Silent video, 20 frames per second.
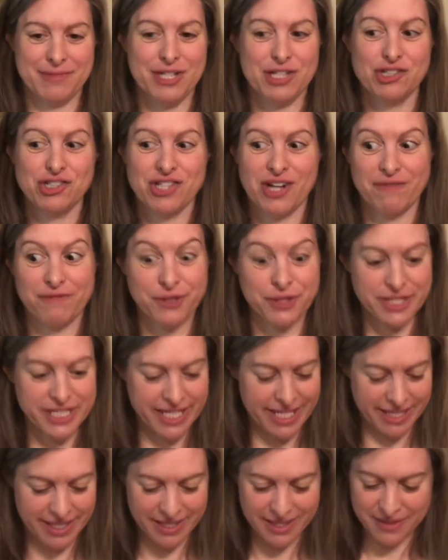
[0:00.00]
shuffled
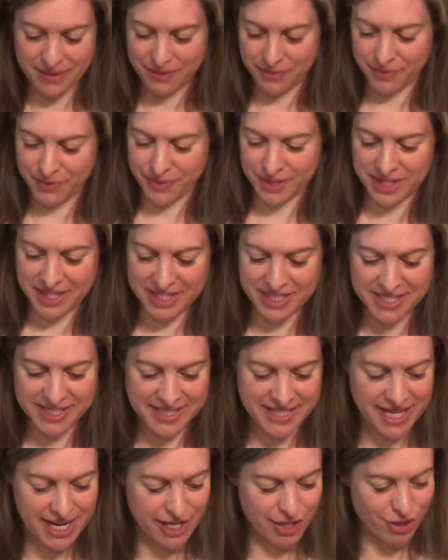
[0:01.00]
in with the
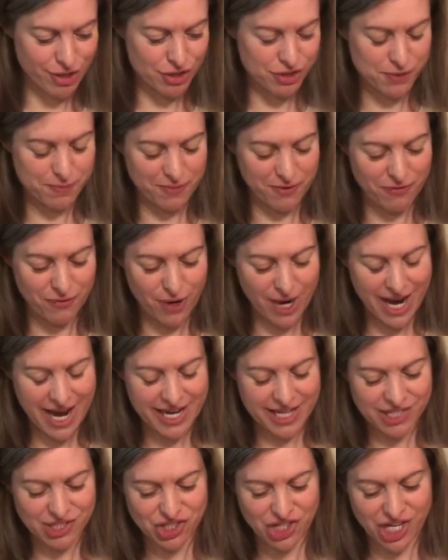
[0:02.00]
designers before I had
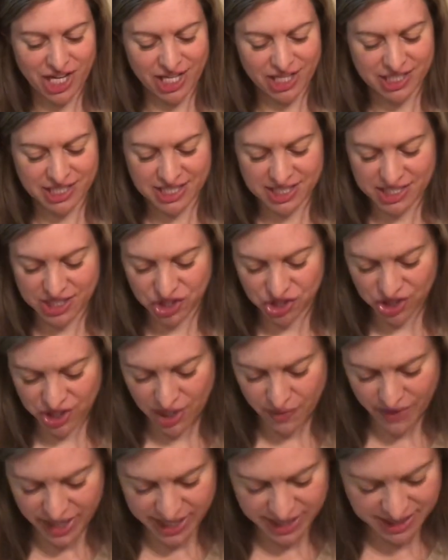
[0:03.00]
a chance to
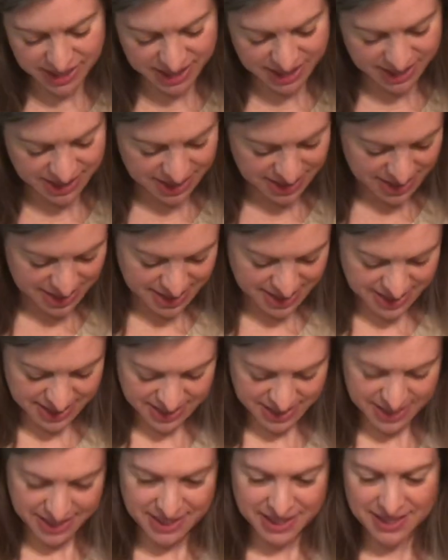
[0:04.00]
show it.
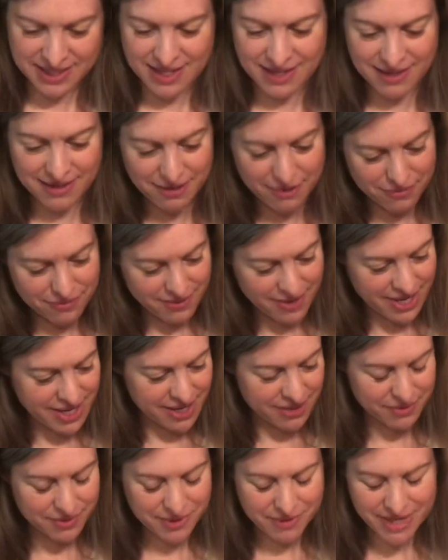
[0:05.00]
All
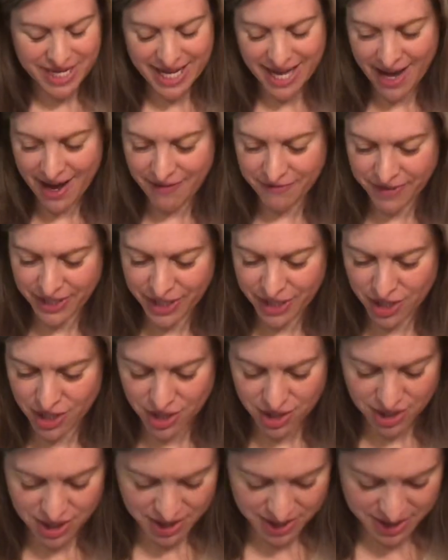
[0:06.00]
right, what do we have here?